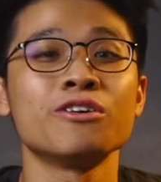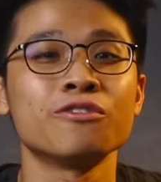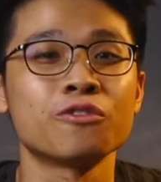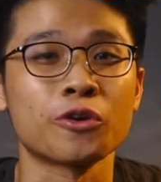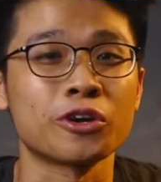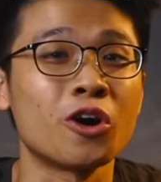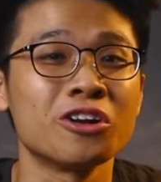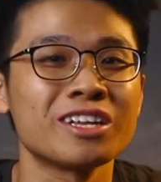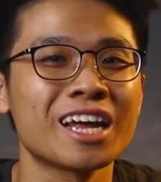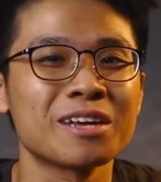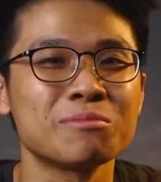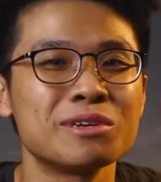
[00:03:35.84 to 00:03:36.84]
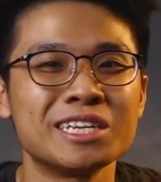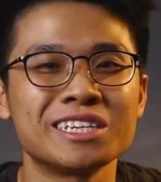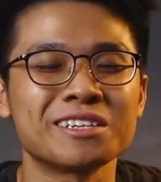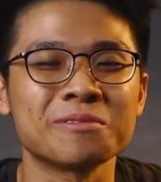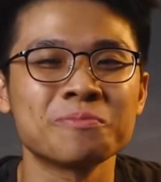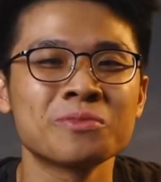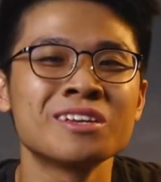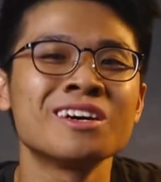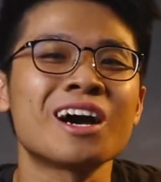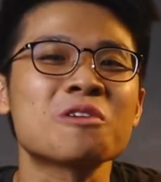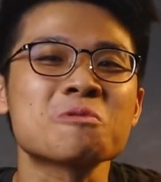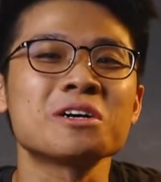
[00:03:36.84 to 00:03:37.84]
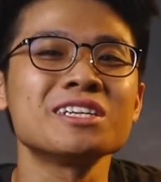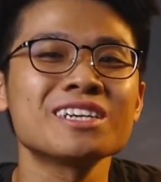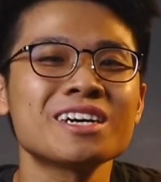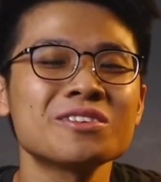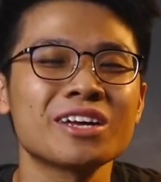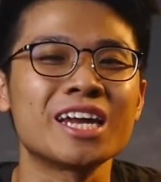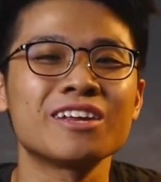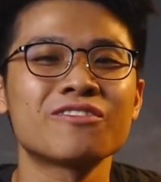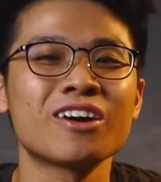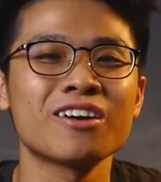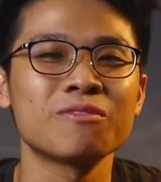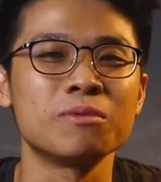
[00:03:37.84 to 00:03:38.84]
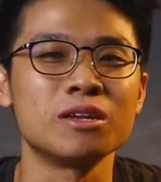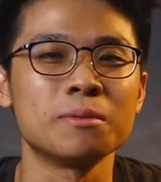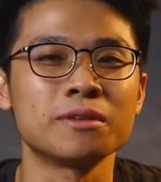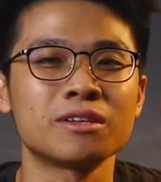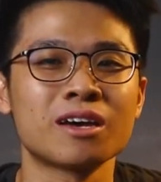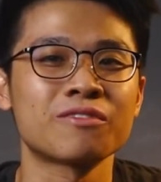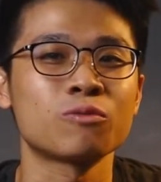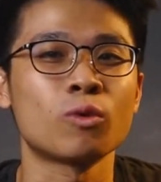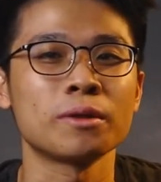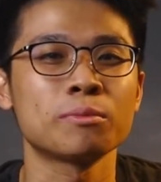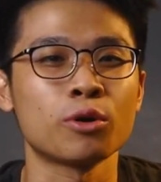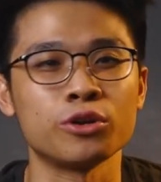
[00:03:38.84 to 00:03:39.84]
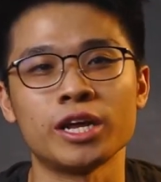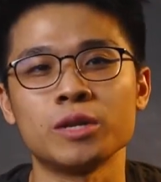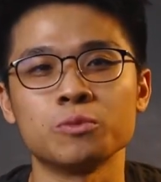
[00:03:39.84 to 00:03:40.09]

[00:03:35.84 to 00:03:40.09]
for an online meeting. I wonder how the 85mm f1.8